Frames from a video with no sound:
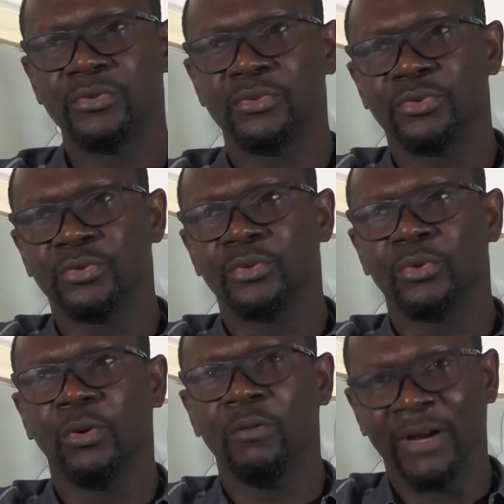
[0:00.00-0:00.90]
to
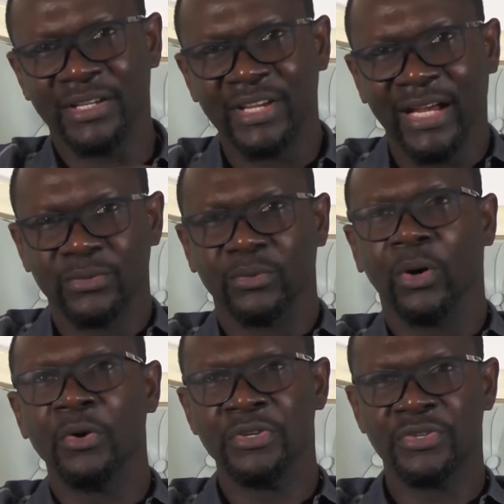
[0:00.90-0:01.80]
overshadow
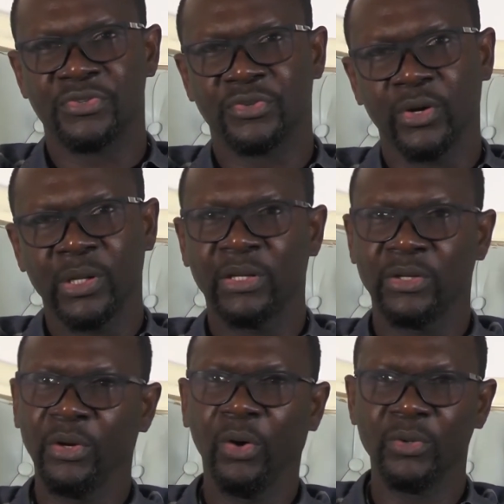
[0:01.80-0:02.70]
or destroy
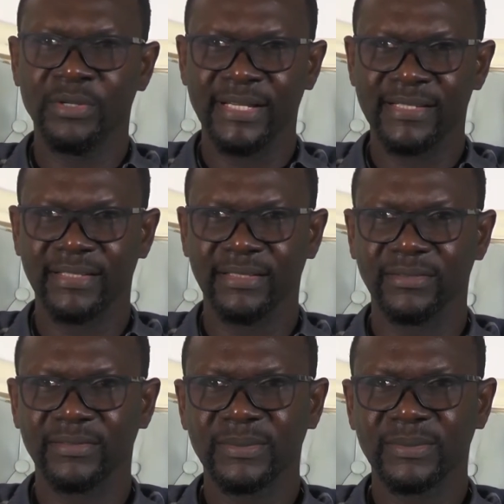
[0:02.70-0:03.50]
your own destiny.